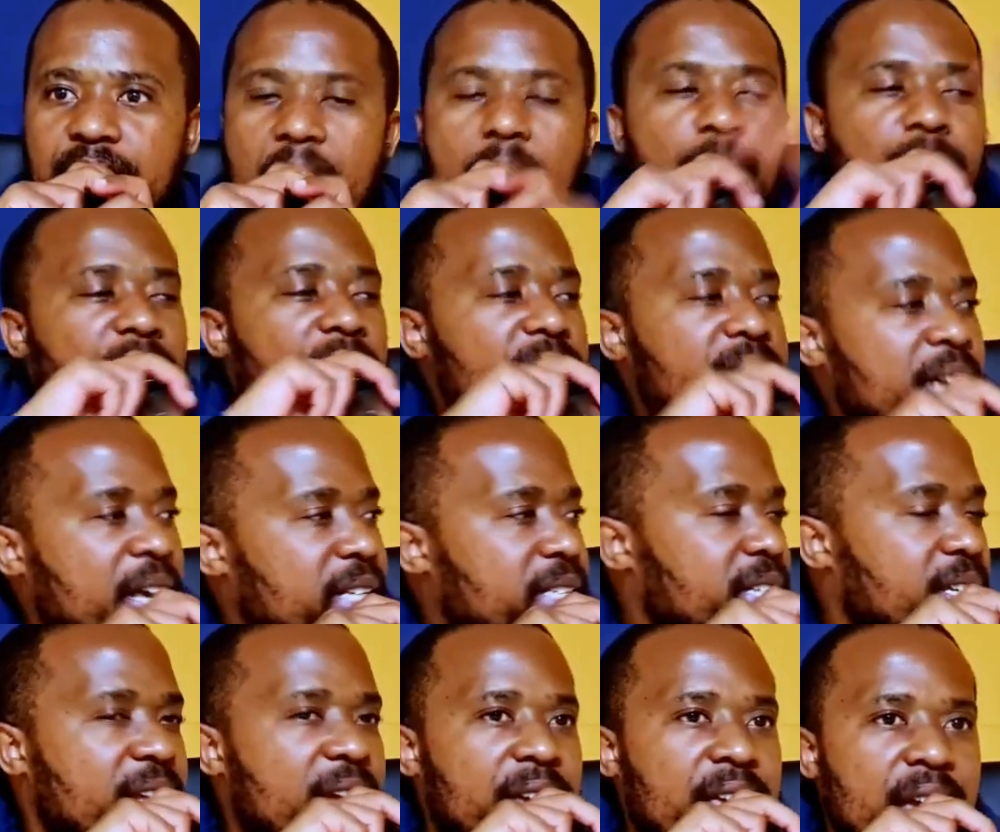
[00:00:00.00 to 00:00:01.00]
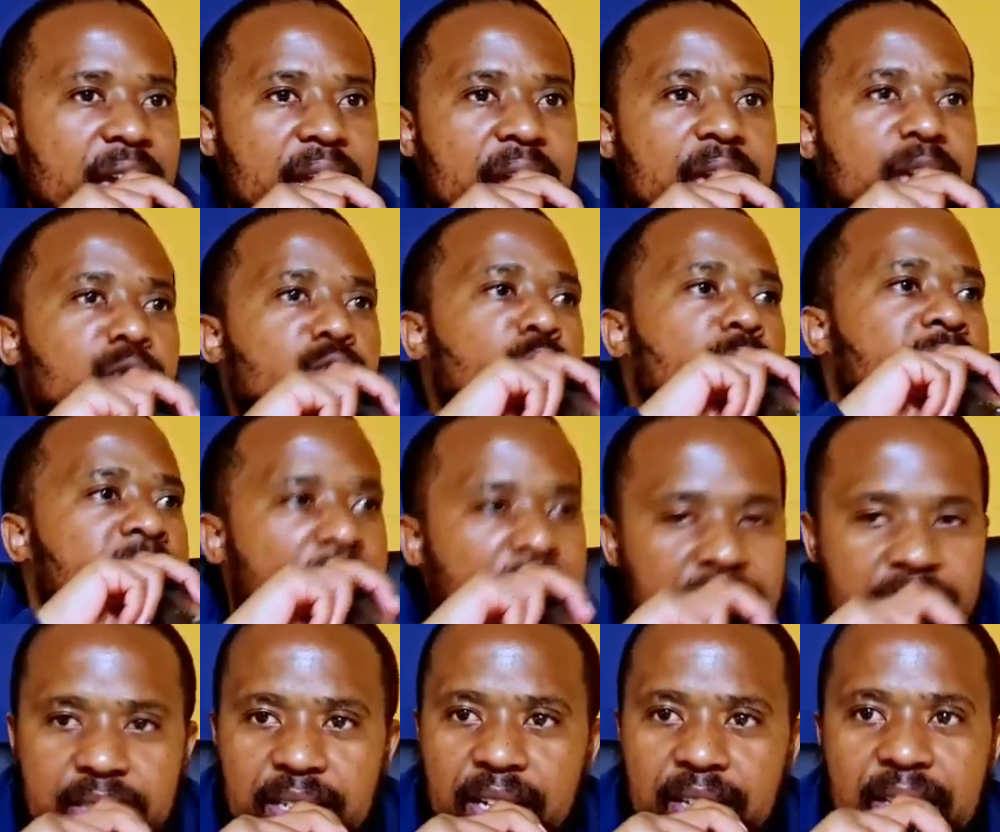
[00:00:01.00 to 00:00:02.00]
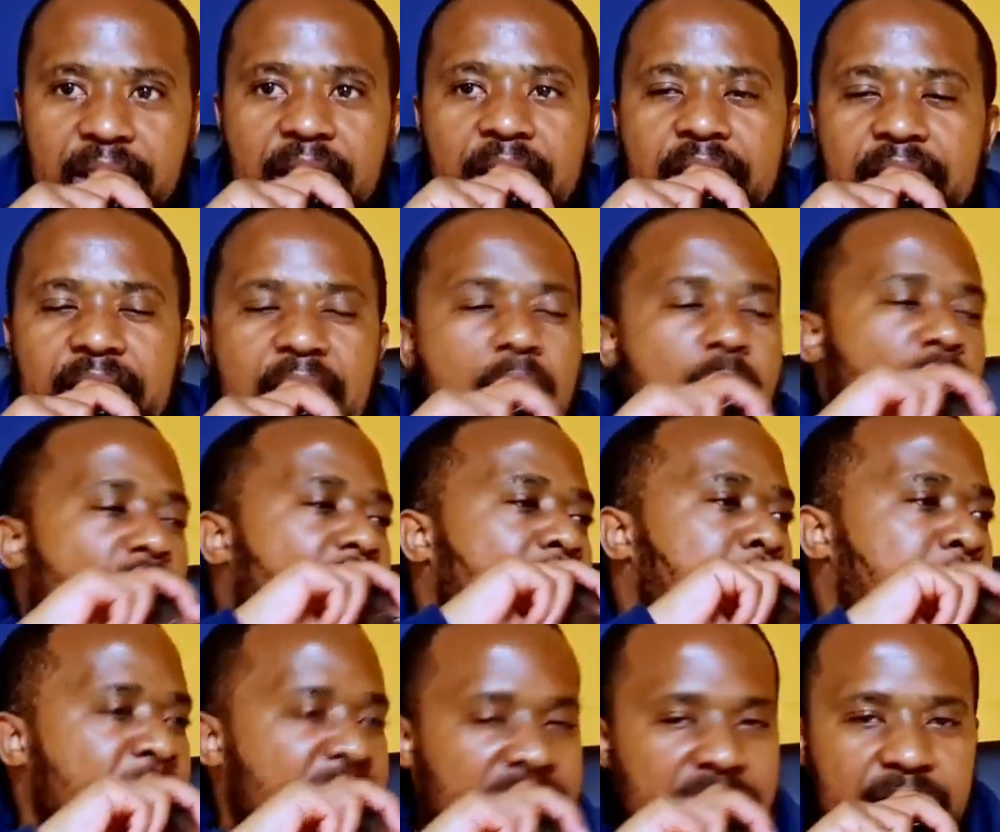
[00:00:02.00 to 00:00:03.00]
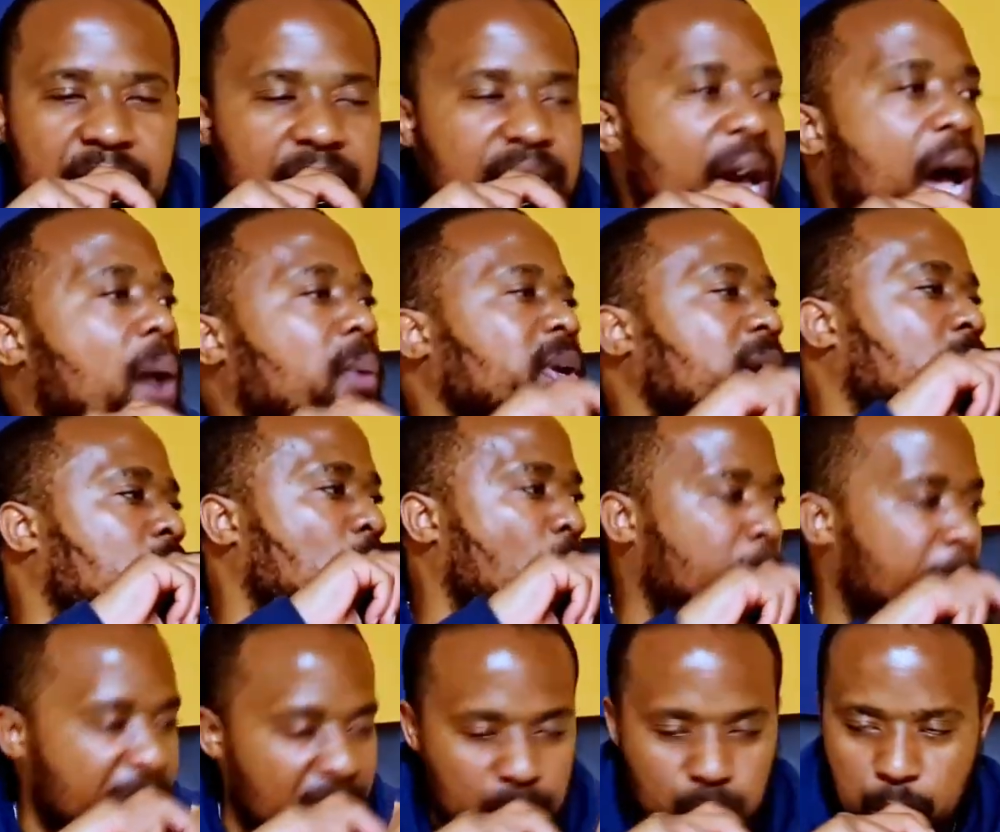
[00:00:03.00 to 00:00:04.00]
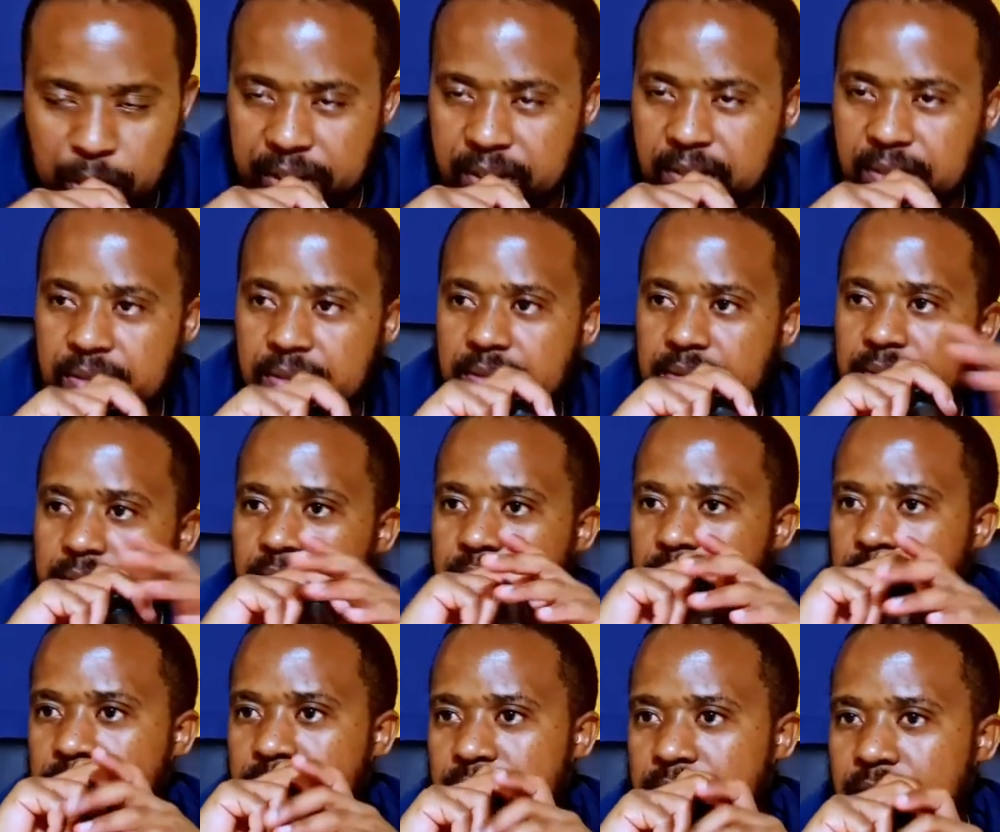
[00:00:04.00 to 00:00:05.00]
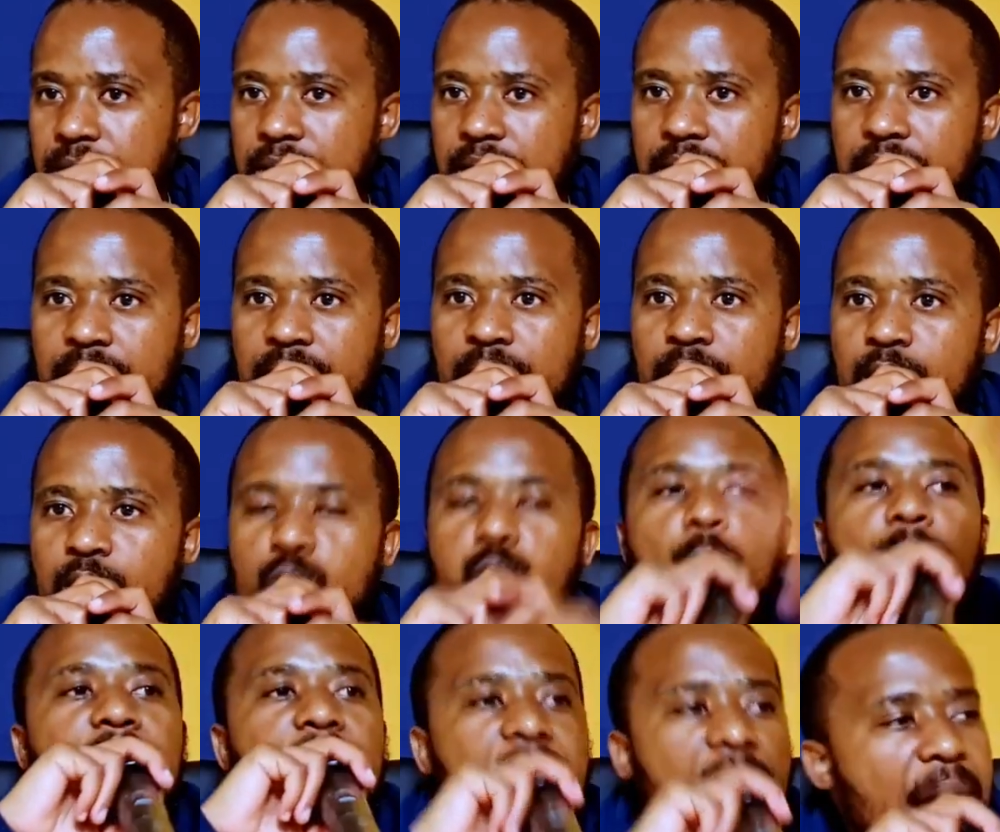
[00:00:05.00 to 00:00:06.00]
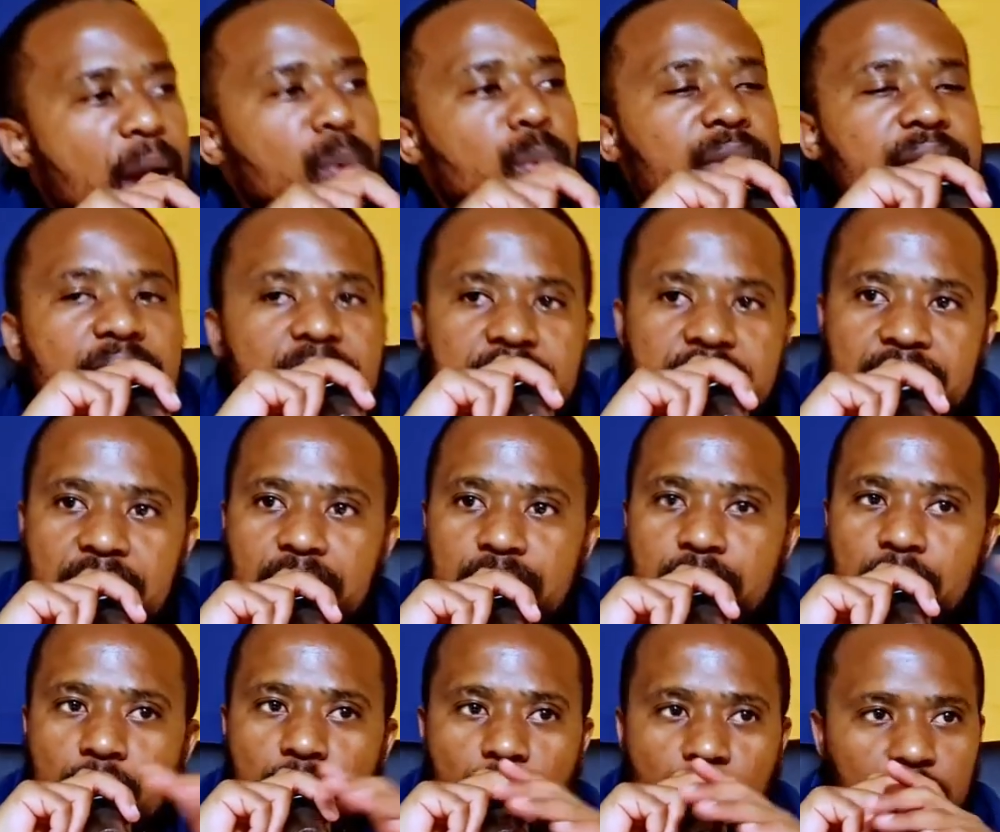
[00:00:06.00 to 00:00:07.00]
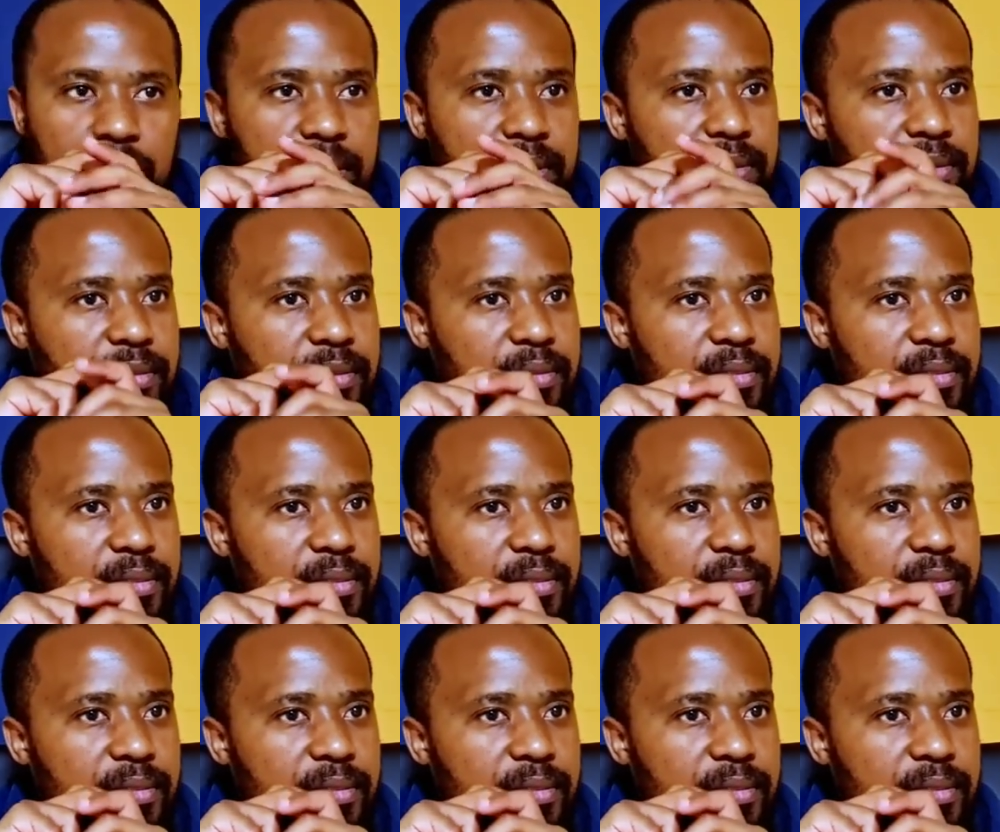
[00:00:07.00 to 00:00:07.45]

I want to taste it again. I used to taste it. Now I miss it. I want to go back to it. To hell with that, said the Lord.